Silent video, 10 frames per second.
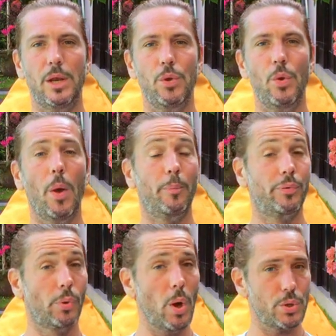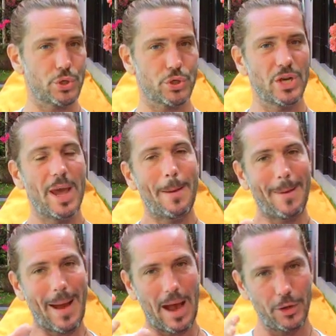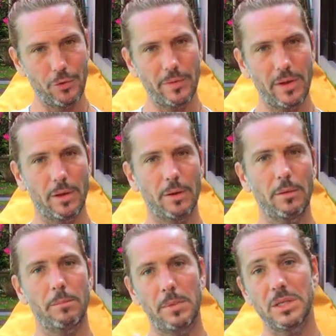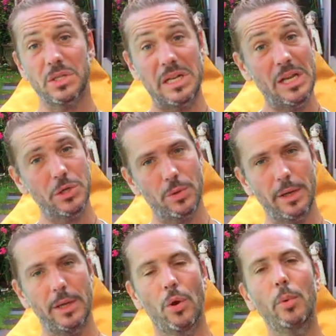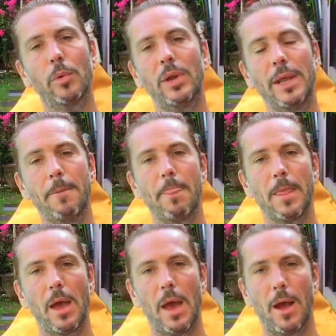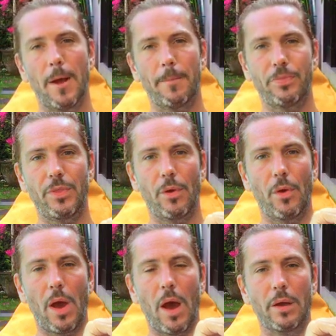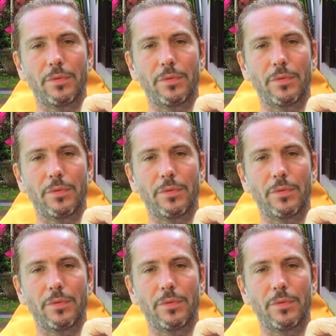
Hindu approach. Ayurveda means literally, normally, the